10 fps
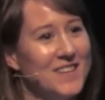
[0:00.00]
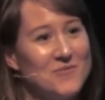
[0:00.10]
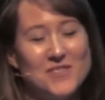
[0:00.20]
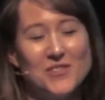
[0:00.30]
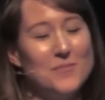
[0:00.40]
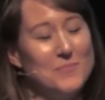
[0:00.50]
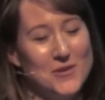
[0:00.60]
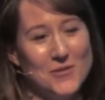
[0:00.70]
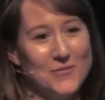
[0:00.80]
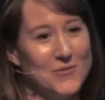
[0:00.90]
It was so
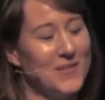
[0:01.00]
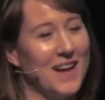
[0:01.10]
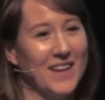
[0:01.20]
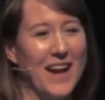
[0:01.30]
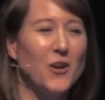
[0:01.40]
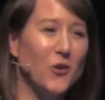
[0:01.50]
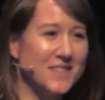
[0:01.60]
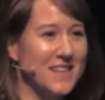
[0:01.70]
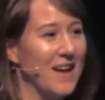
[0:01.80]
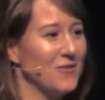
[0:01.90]
beautiful, that like
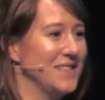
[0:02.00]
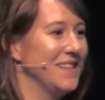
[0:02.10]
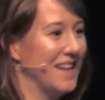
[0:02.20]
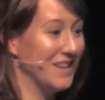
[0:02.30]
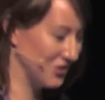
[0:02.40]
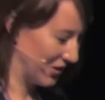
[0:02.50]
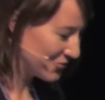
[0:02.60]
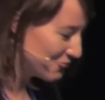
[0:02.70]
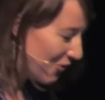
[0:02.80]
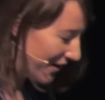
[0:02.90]
constant LT connection, like
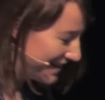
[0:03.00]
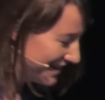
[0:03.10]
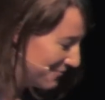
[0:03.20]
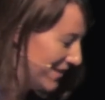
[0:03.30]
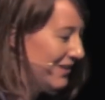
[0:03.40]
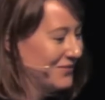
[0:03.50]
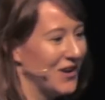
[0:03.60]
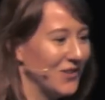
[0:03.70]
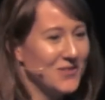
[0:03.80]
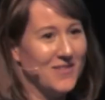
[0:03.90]
right in the middle of the
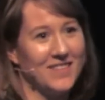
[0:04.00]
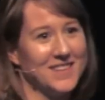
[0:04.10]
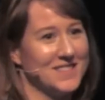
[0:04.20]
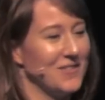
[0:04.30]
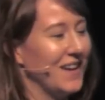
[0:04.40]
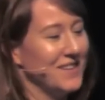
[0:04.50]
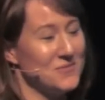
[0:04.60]
underground. I still had it.